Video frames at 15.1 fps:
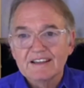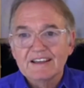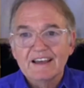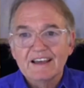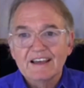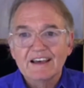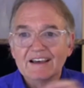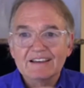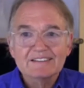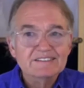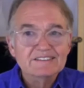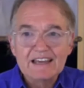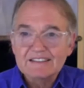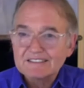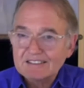The
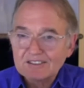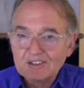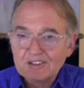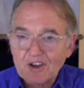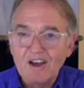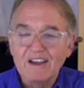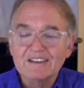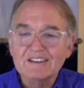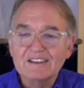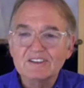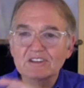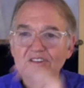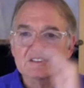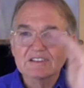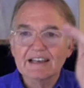sadness is gone. You
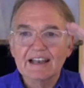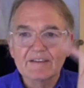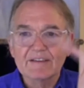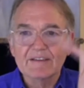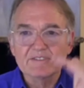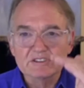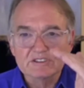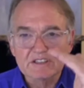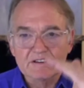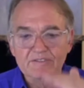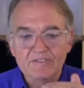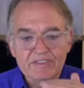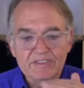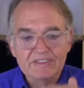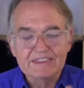see, there's levels
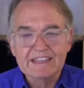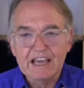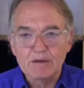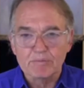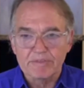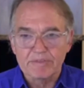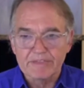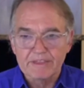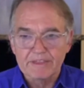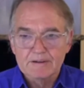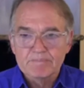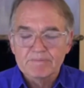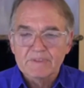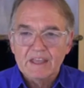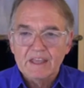of depth,
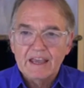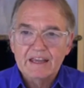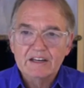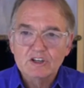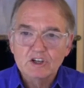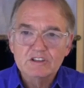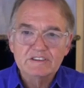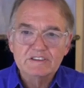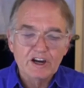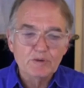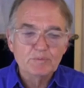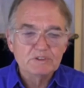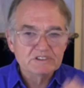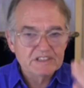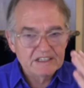and a good
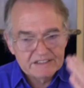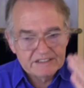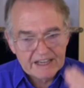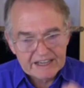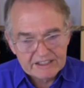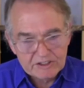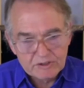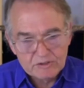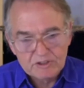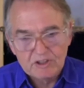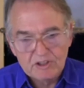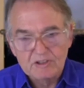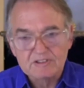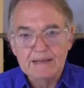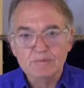therapist can take you to
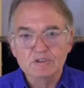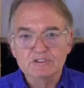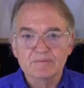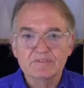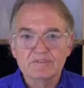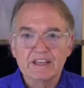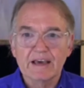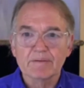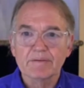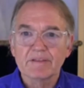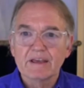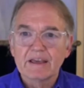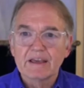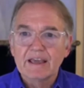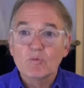those levels of depth.
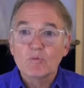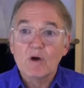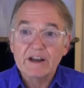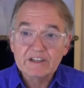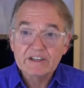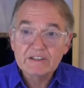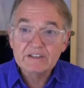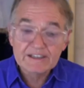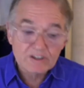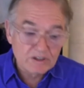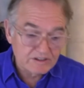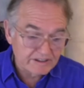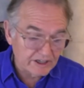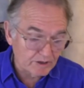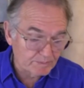And why do you need a
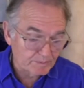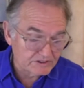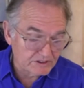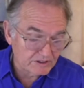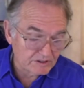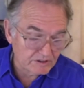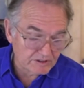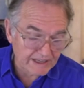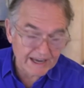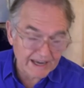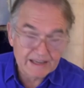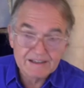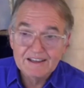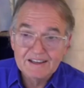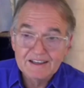good therapist to do
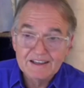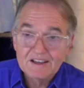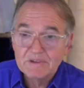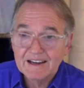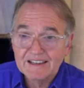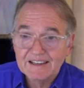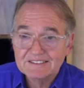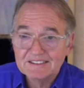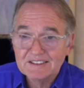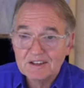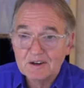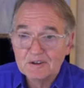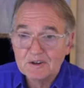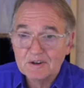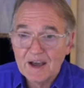that? Because you
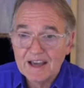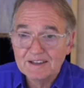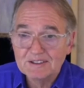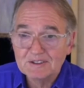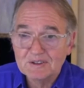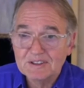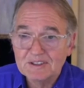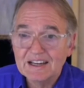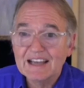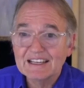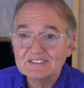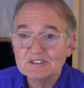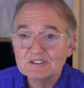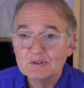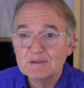don't know how to do it
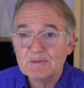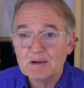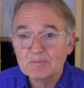unless you read my